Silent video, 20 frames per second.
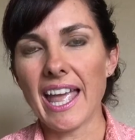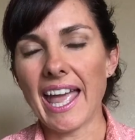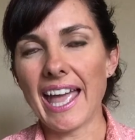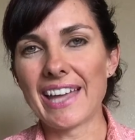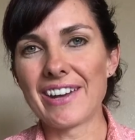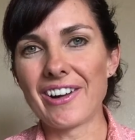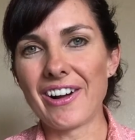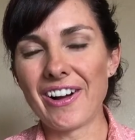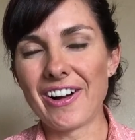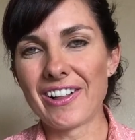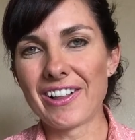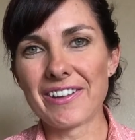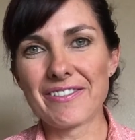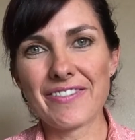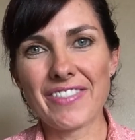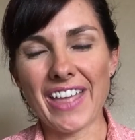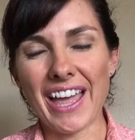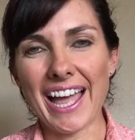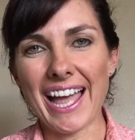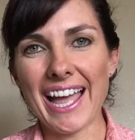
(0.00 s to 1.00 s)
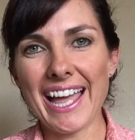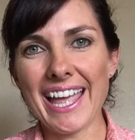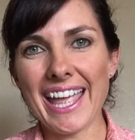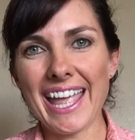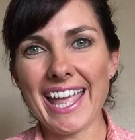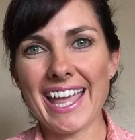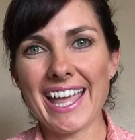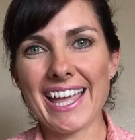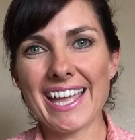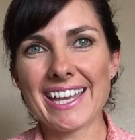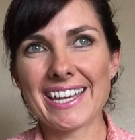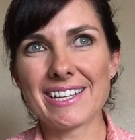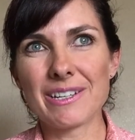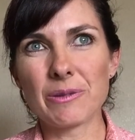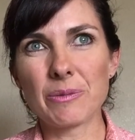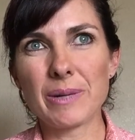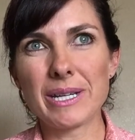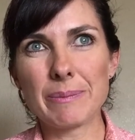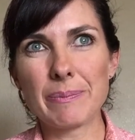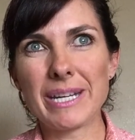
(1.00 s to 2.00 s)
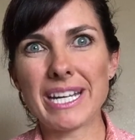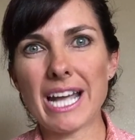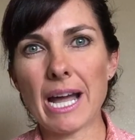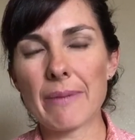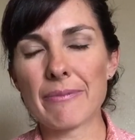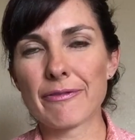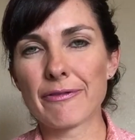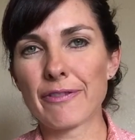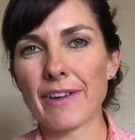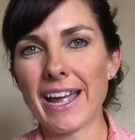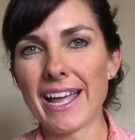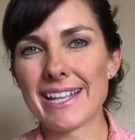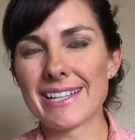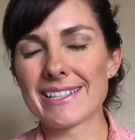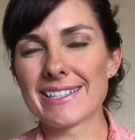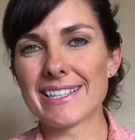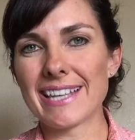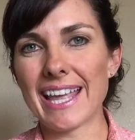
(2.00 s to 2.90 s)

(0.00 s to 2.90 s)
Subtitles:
all of that, and we'd become friends.